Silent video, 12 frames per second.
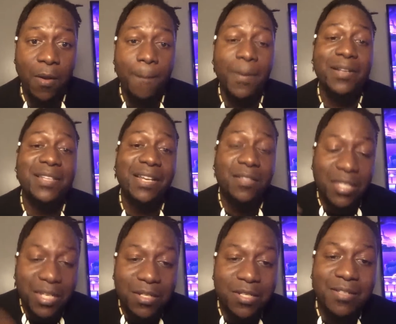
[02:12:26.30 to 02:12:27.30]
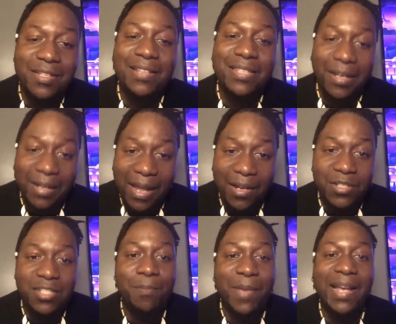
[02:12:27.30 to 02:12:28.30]
But they teach us that
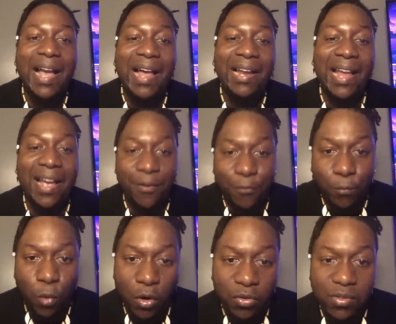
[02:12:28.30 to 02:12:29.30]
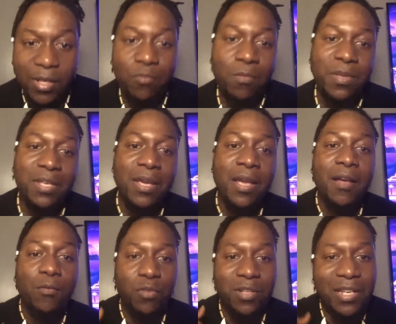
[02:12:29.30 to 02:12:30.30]
technology make our life worse, and we
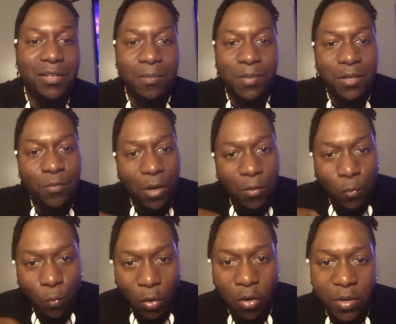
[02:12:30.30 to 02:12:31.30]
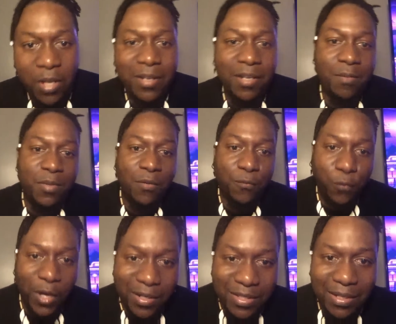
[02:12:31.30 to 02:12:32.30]
need to be worried or need to be
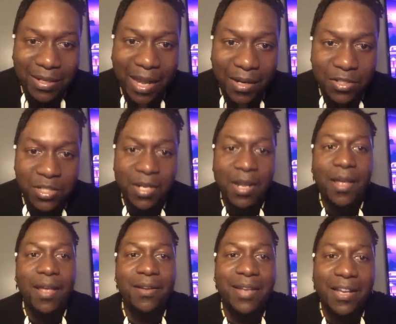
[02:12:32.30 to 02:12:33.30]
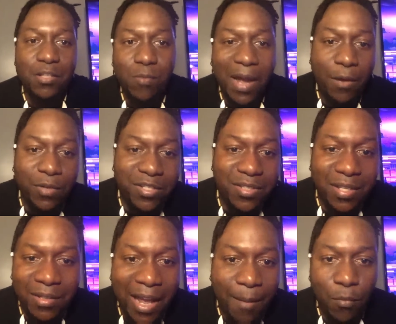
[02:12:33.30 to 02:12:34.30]
afraid of technology. And that's why we
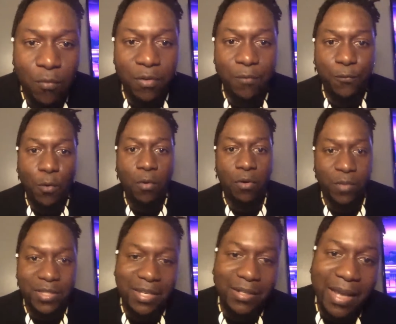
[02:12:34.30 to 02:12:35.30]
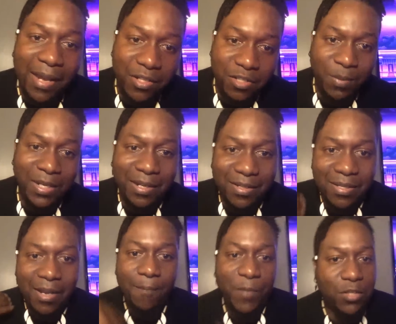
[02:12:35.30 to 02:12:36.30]
still not moving forward with technology, because
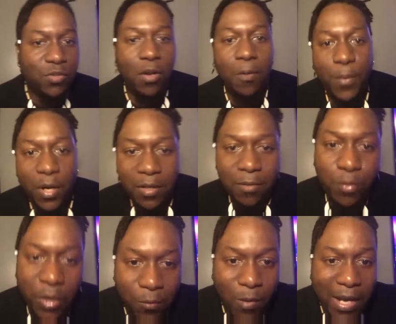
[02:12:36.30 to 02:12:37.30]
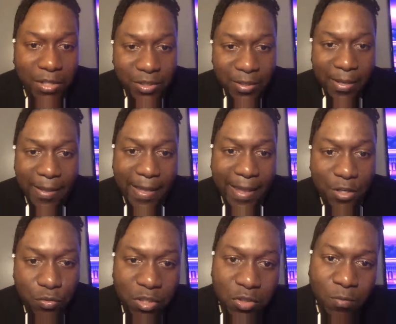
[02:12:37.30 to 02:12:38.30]
it's all a part of the brainwash. And
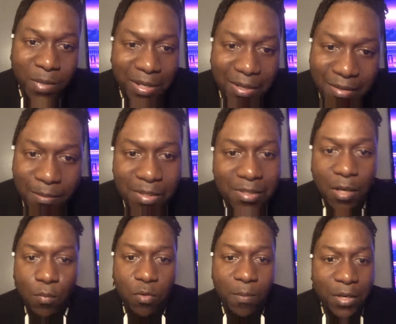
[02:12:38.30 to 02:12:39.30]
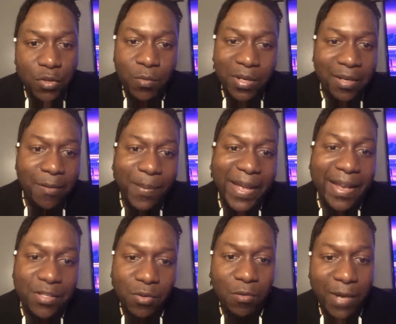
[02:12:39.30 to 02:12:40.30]
transhumanism is something we've been doing in the
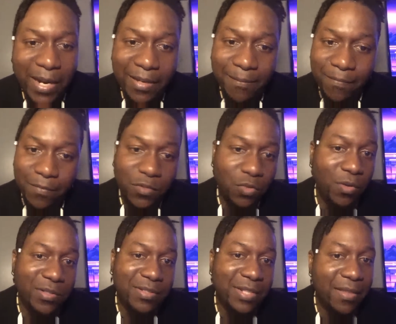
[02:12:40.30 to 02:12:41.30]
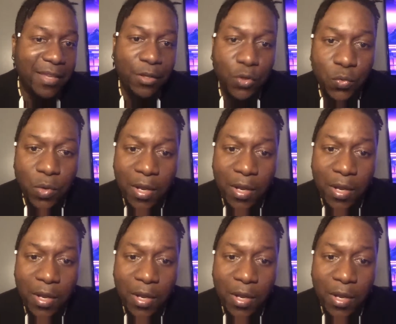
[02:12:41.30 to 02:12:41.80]
past already. So it's nothing new.